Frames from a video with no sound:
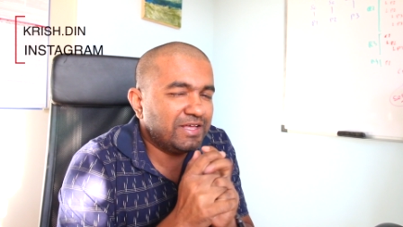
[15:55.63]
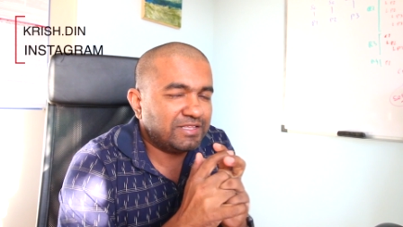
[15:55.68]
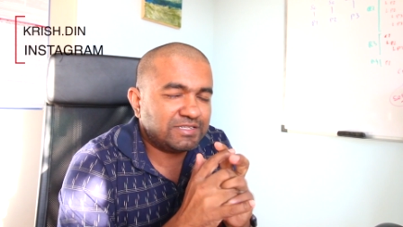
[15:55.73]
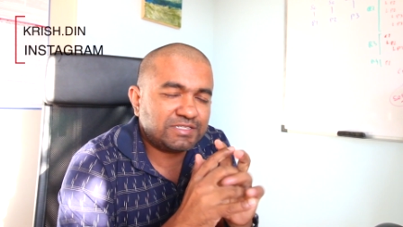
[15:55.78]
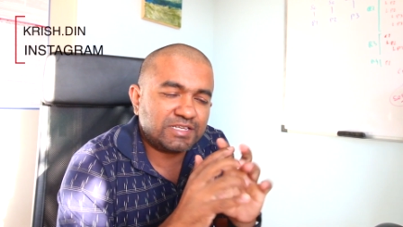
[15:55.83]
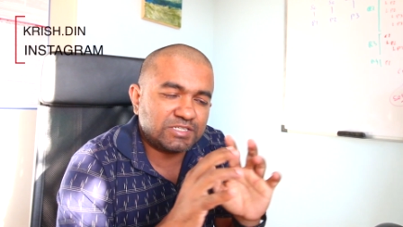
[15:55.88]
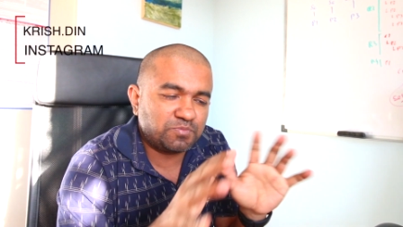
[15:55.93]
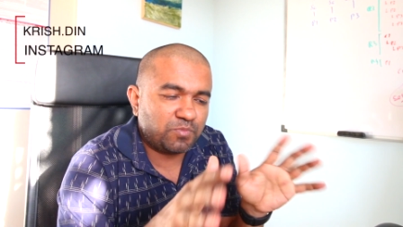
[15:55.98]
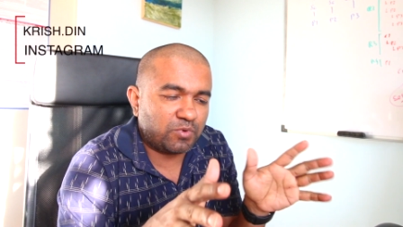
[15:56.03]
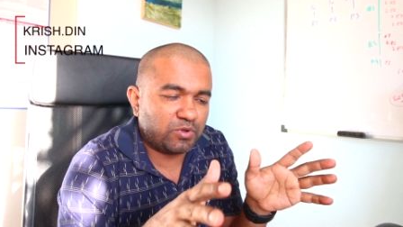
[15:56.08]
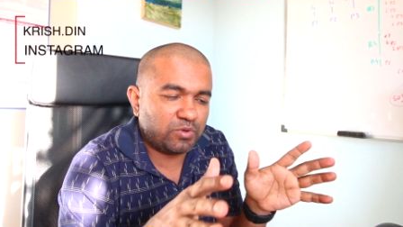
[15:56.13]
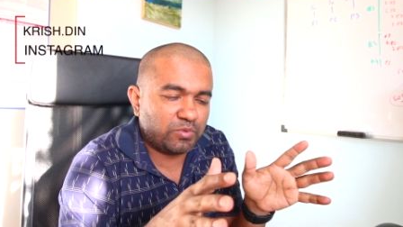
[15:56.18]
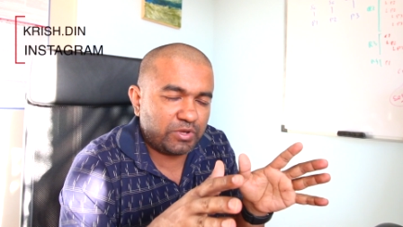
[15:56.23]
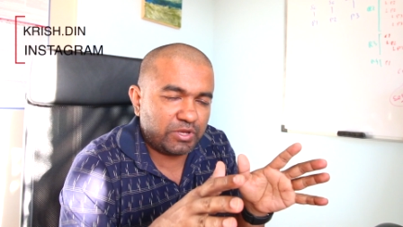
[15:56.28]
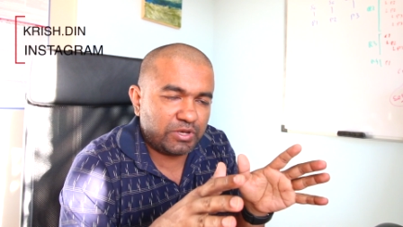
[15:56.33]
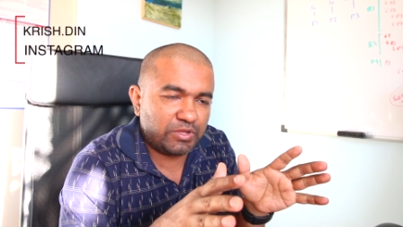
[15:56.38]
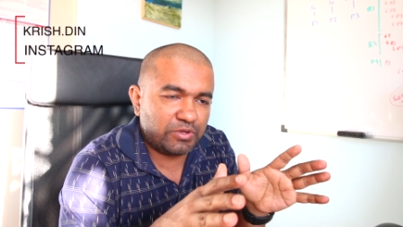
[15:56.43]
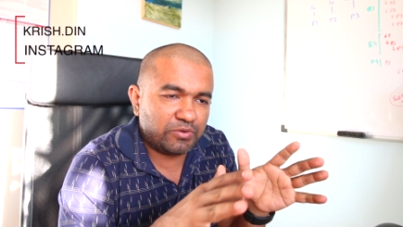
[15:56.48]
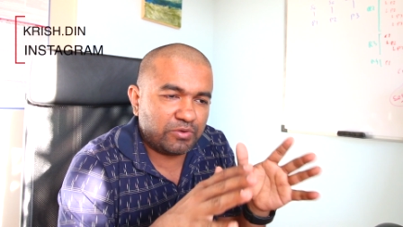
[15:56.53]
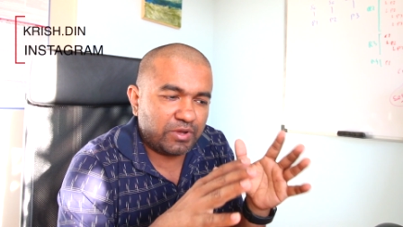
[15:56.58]
This is a small
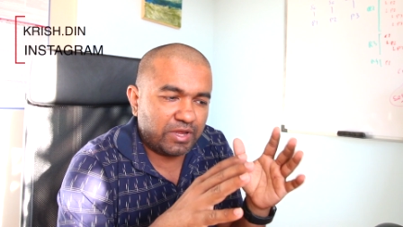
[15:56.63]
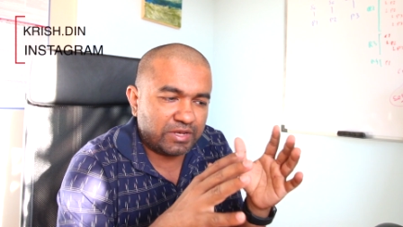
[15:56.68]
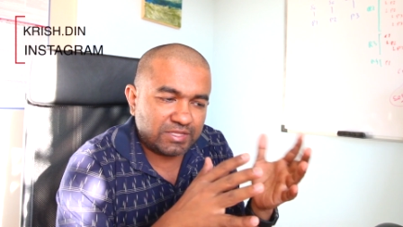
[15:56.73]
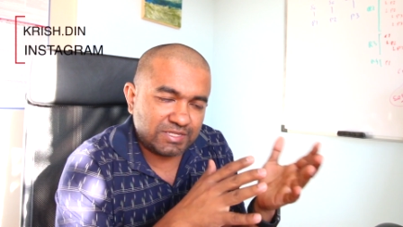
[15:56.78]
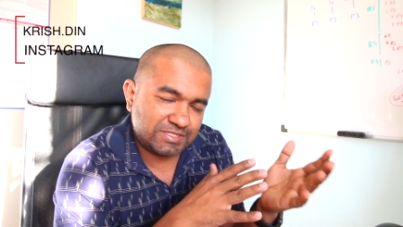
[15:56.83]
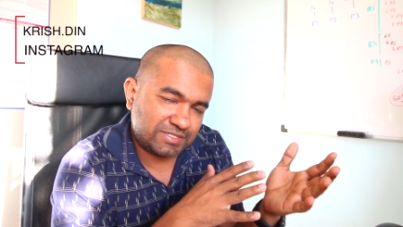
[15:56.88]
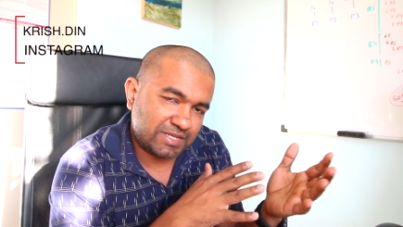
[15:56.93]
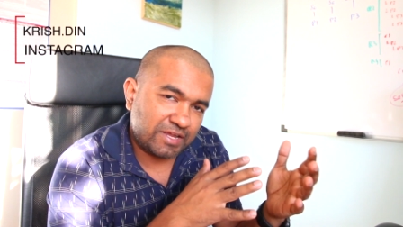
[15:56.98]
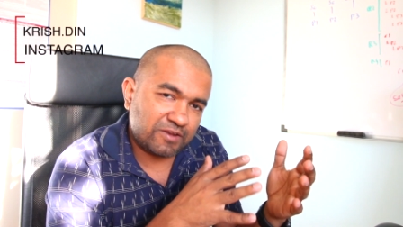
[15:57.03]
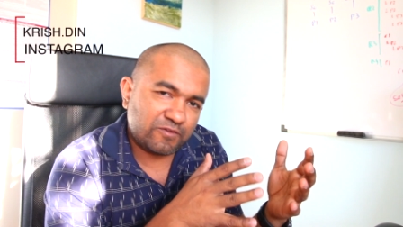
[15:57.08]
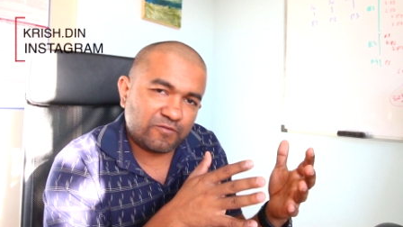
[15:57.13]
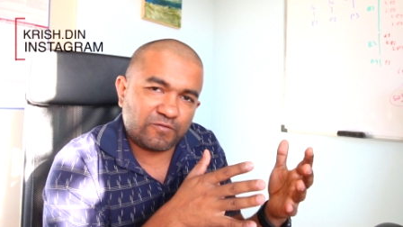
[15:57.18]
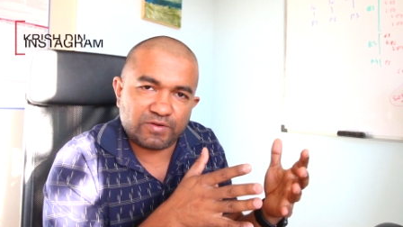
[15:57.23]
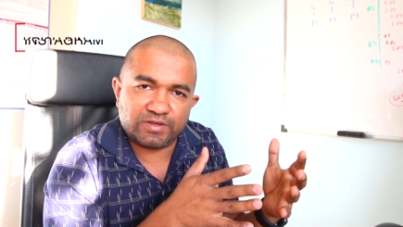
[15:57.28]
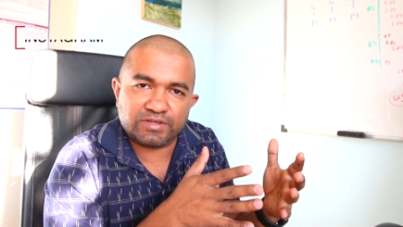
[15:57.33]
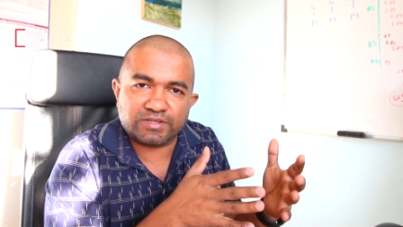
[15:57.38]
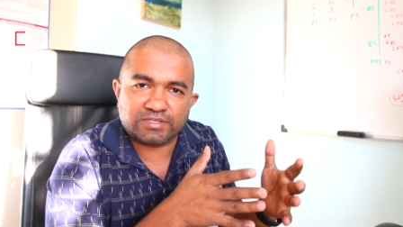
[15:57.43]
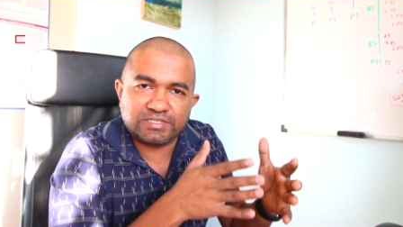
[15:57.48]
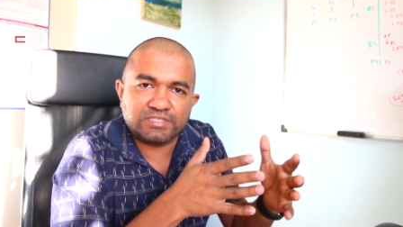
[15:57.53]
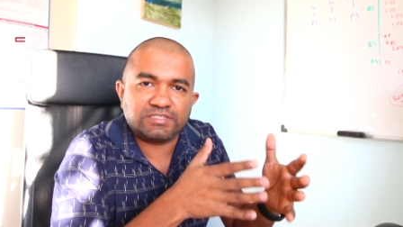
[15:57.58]
video and this kind of
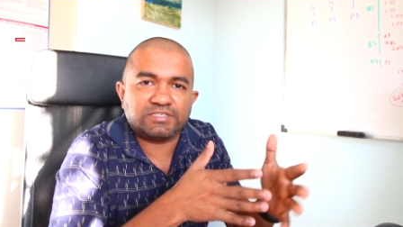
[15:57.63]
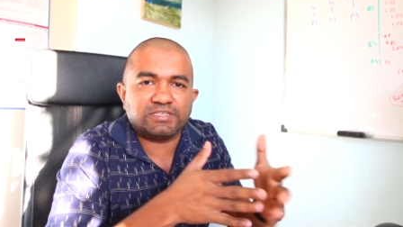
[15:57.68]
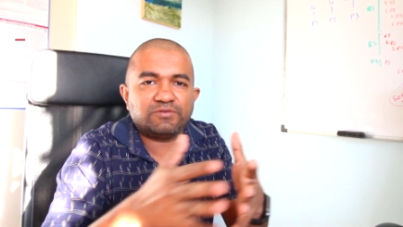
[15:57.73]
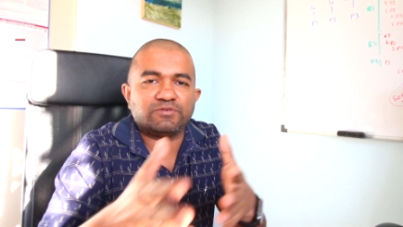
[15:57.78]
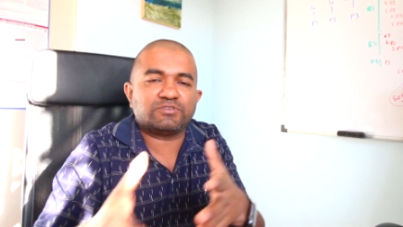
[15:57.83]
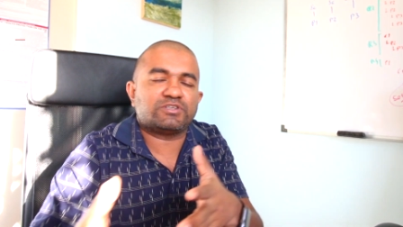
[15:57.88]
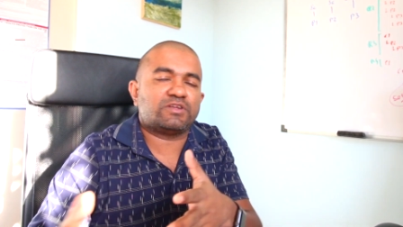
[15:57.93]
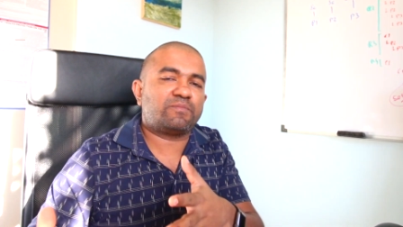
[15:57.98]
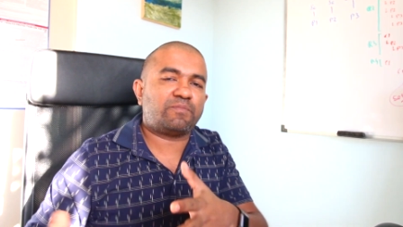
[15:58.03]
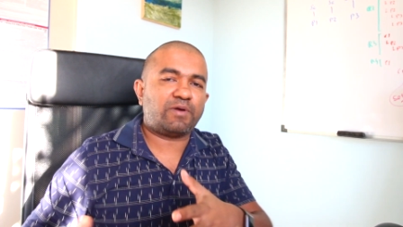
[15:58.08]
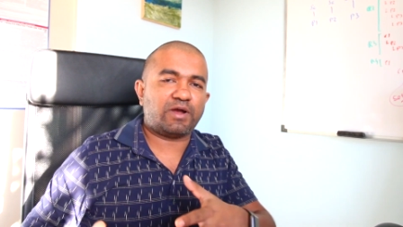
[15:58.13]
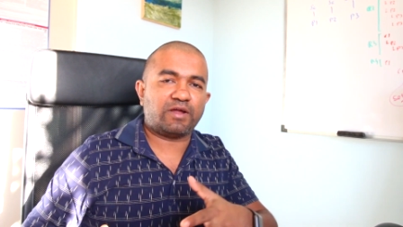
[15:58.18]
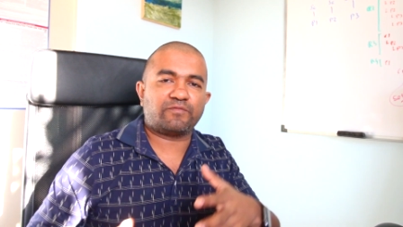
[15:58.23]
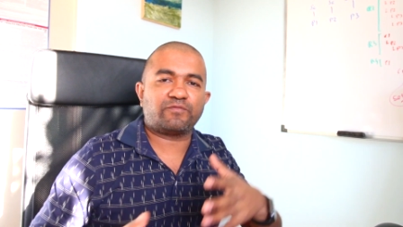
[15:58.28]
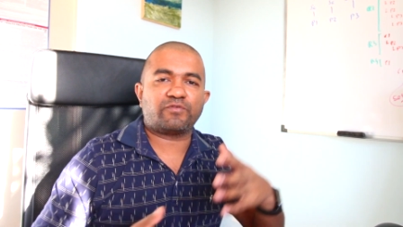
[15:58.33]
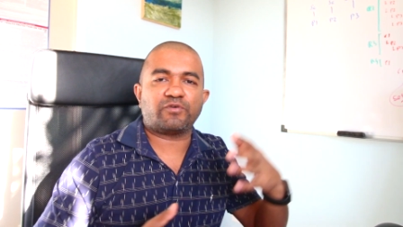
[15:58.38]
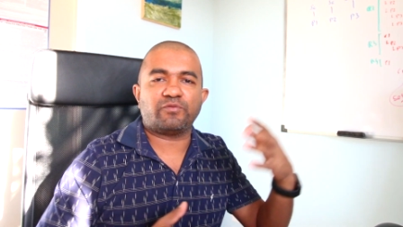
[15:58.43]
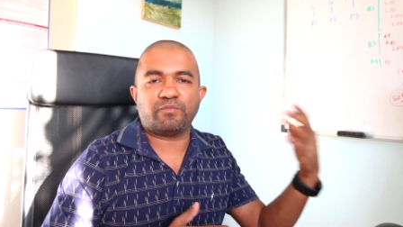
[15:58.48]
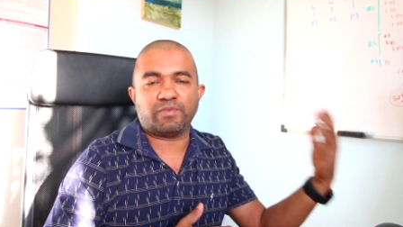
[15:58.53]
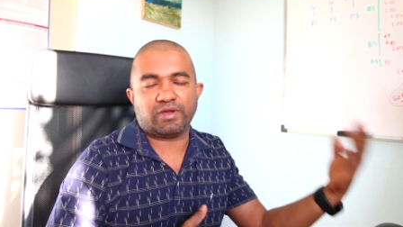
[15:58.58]
a continuation
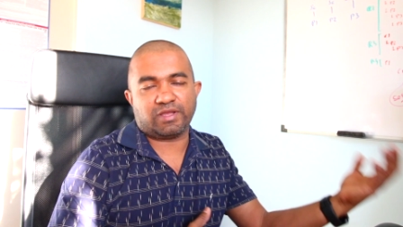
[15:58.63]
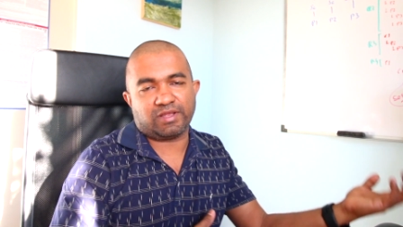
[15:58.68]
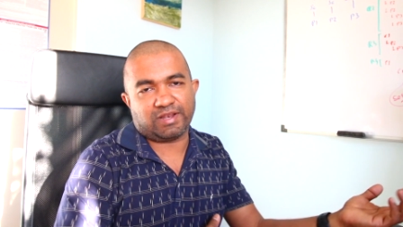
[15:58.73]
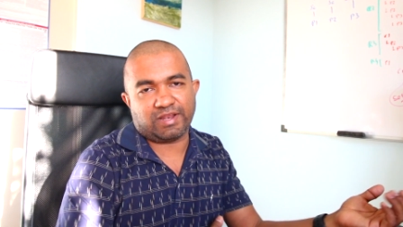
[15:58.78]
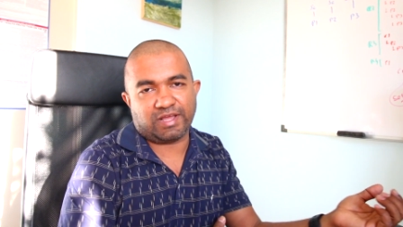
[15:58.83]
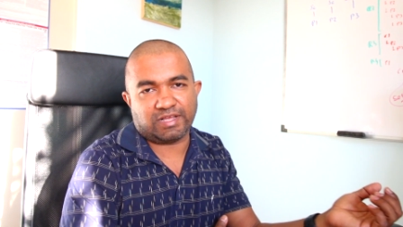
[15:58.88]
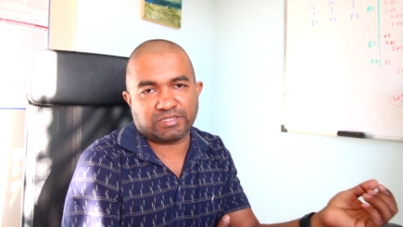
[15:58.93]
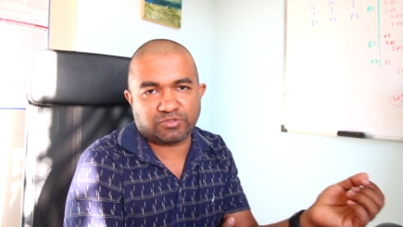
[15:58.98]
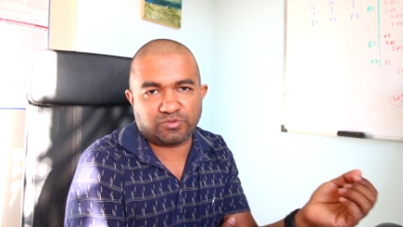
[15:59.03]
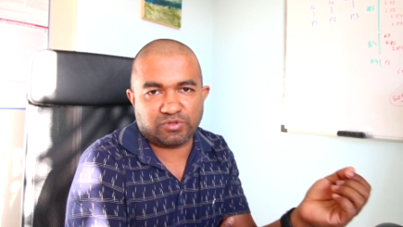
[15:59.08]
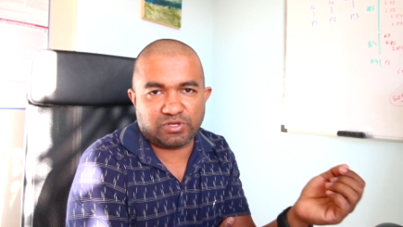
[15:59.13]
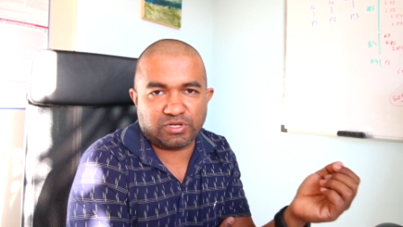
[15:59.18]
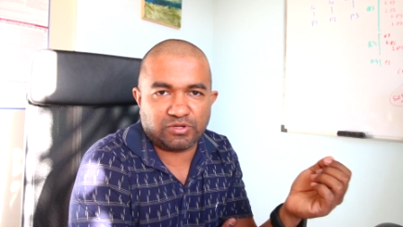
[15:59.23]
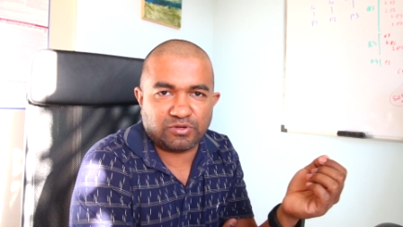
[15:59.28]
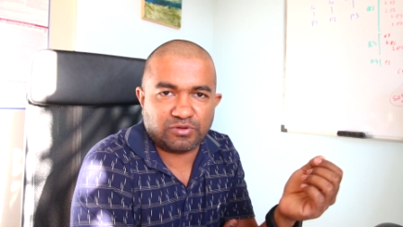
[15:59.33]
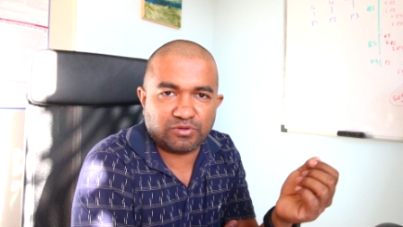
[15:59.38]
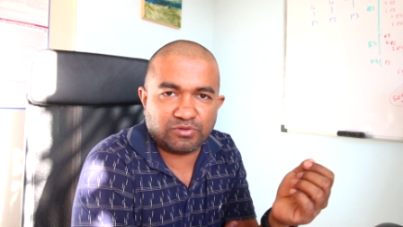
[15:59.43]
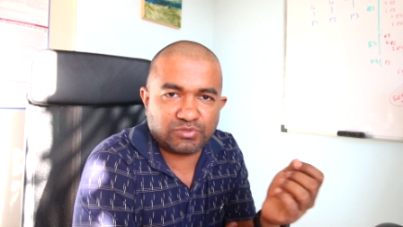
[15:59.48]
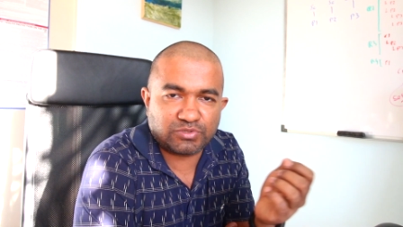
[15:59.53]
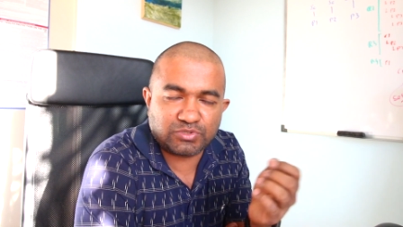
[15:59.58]
part from my last
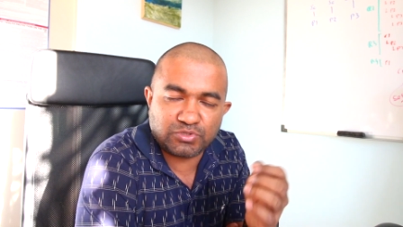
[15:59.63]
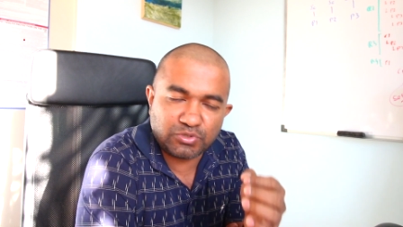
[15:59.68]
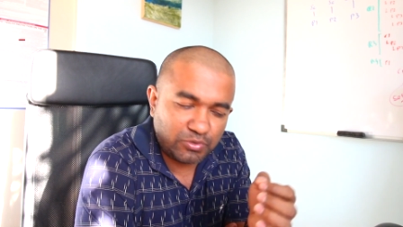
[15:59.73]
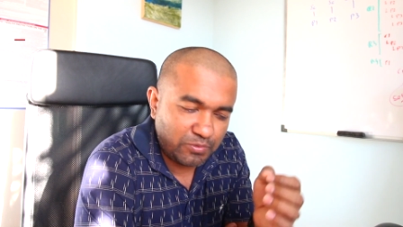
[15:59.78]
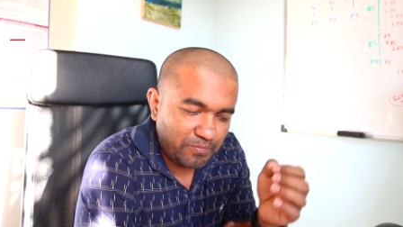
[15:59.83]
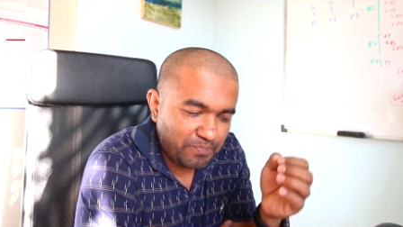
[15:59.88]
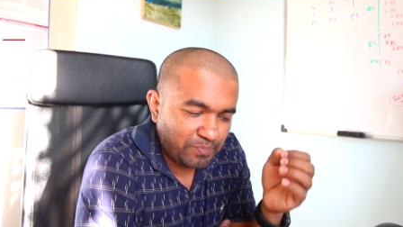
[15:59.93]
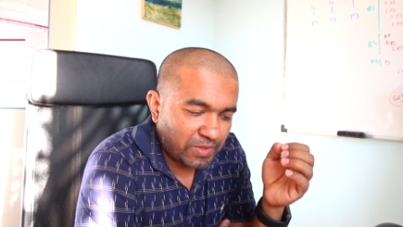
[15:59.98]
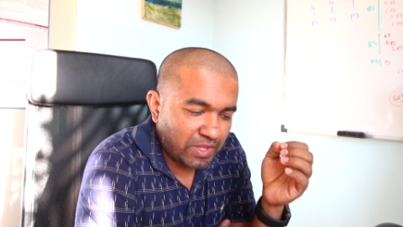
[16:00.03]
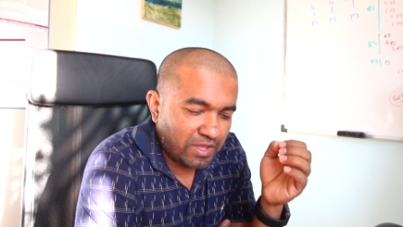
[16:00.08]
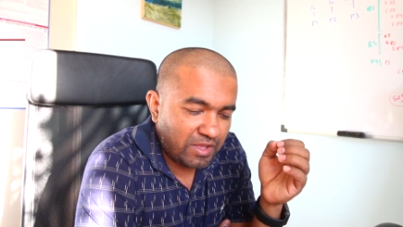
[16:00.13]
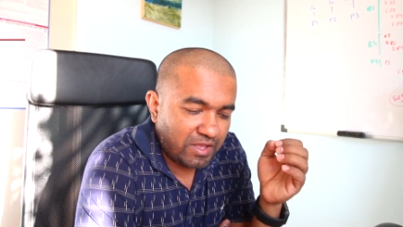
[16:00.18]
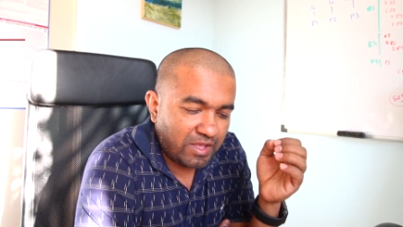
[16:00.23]
video. So